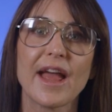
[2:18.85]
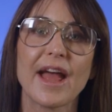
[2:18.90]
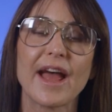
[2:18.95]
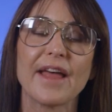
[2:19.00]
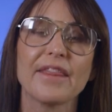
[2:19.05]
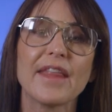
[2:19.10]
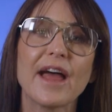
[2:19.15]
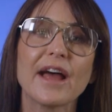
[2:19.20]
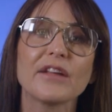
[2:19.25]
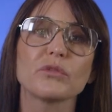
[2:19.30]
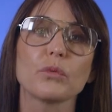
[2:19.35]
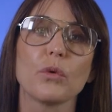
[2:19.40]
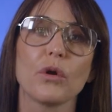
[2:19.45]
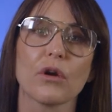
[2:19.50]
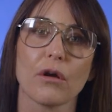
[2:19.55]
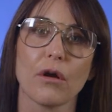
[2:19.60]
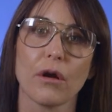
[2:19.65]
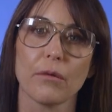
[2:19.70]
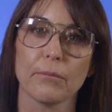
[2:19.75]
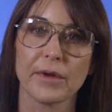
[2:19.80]
and that's
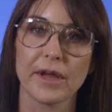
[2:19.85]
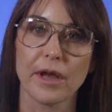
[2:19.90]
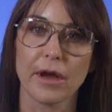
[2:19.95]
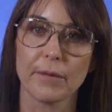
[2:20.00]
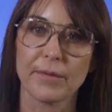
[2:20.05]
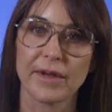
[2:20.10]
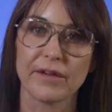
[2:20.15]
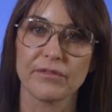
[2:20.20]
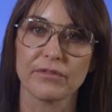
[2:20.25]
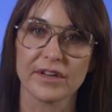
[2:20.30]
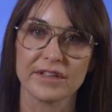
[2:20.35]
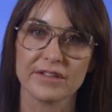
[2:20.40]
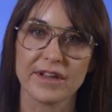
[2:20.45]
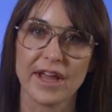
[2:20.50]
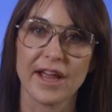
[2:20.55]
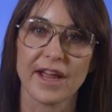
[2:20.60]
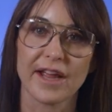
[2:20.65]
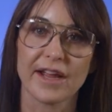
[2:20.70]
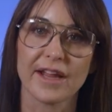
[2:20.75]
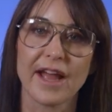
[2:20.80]
what got me up every
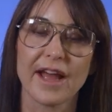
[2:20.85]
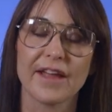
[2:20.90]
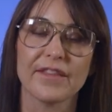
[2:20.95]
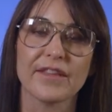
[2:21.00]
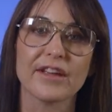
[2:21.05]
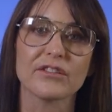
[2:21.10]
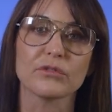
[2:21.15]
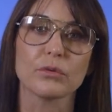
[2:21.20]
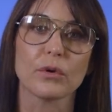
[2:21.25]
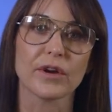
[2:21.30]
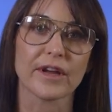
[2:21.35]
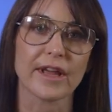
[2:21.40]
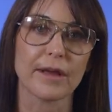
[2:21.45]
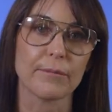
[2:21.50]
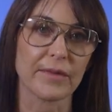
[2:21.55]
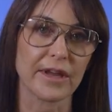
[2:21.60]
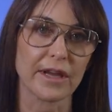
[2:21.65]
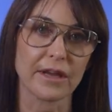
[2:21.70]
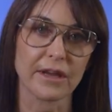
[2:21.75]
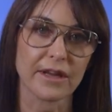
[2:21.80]
day, and that's what
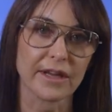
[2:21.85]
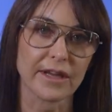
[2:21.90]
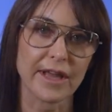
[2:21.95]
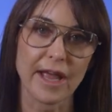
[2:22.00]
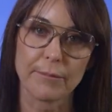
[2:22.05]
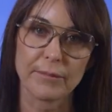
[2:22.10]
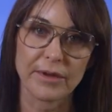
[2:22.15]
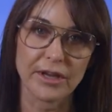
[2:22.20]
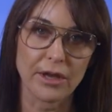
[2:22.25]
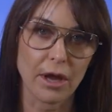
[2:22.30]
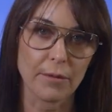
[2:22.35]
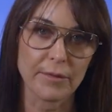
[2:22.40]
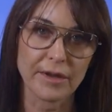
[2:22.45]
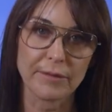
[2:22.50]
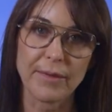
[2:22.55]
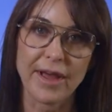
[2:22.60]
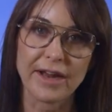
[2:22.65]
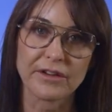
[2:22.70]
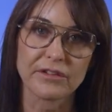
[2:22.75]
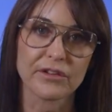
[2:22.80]
kept me
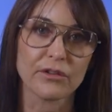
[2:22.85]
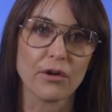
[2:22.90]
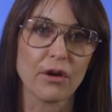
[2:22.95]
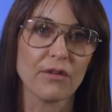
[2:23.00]
coming back to the